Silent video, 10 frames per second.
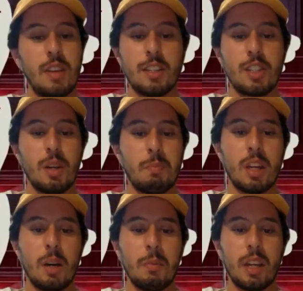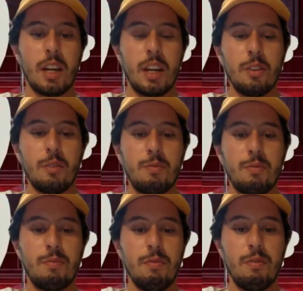ends up becoming kind of
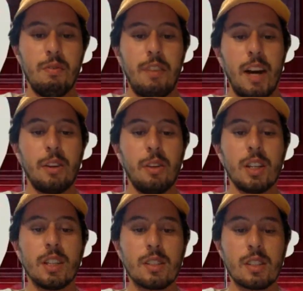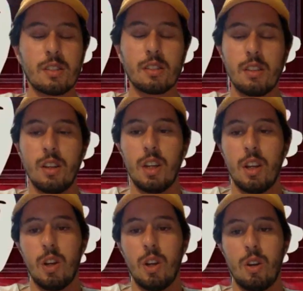valueless
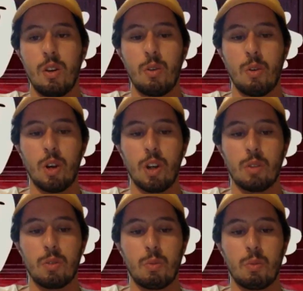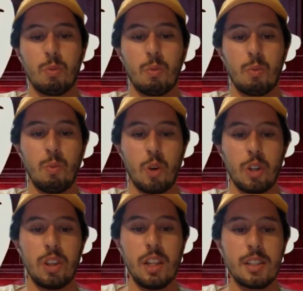or
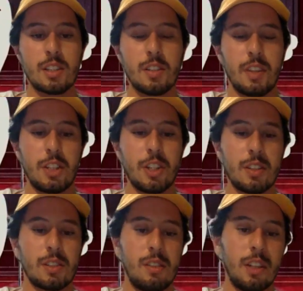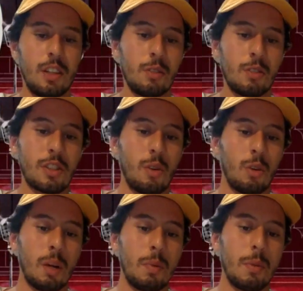worthless if they just,
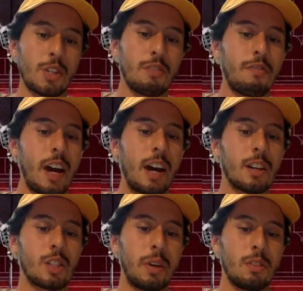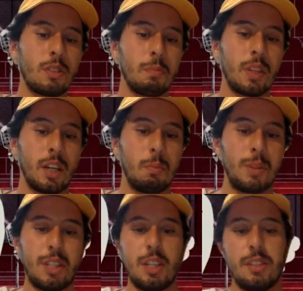store up a bunch of facts about something,
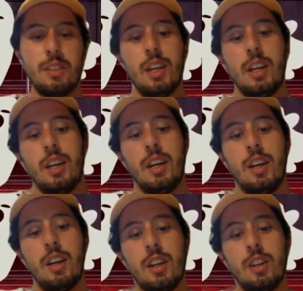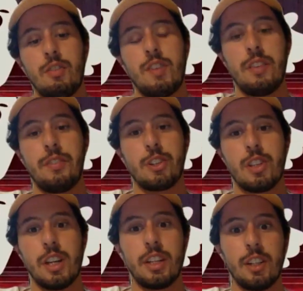but then, 5 years
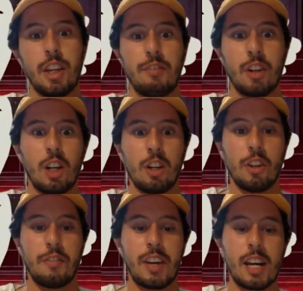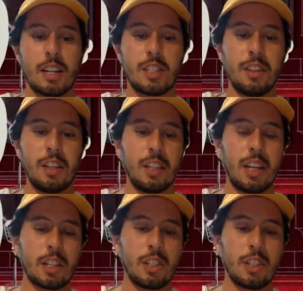later they forgot all the facts and they didn't
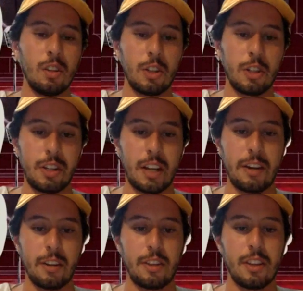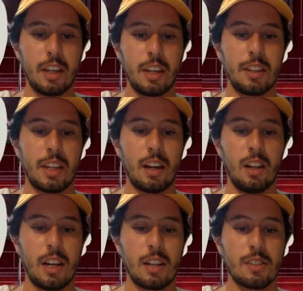actually learn how to think in that
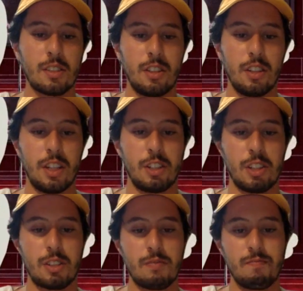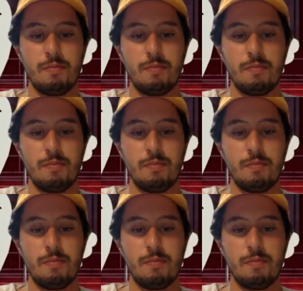class. They just